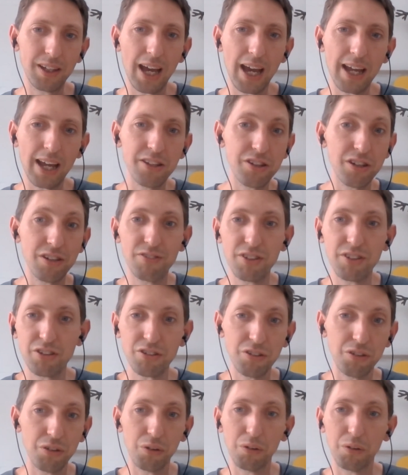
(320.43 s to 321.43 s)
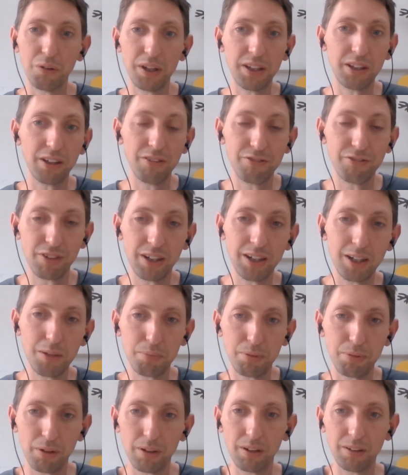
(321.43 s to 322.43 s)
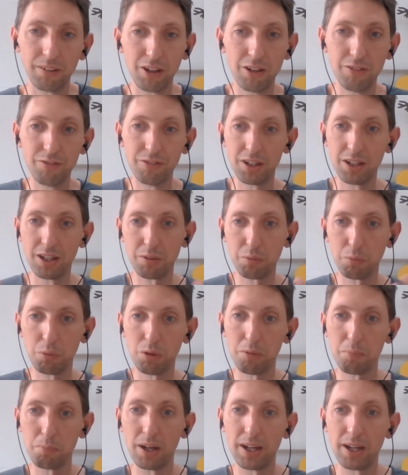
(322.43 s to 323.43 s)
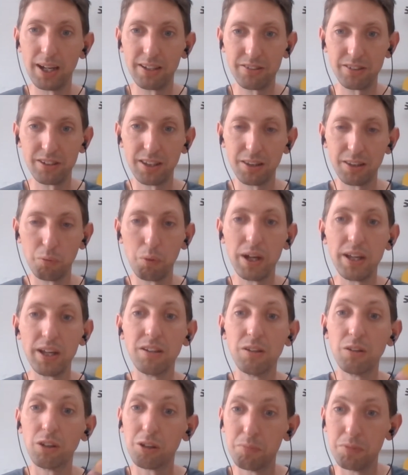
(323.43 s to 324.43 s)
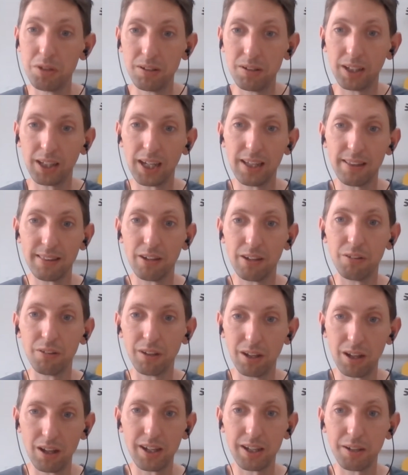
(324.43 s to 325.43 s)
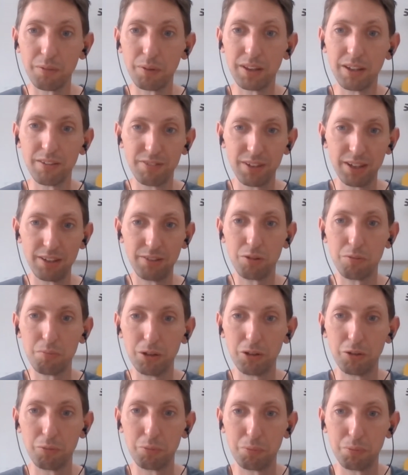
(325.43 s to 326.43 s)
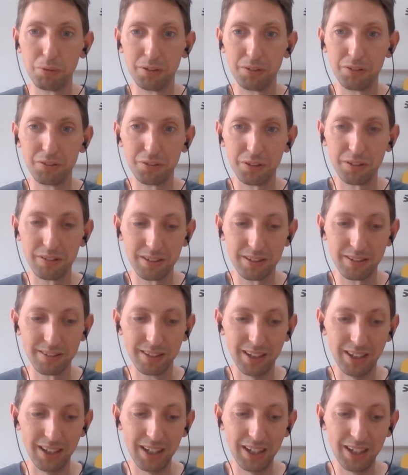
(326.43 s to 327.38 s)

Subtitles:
energy efficient or eco-friendly product over another one by actually the way that you communicate that online when they're faced with multiple product choices?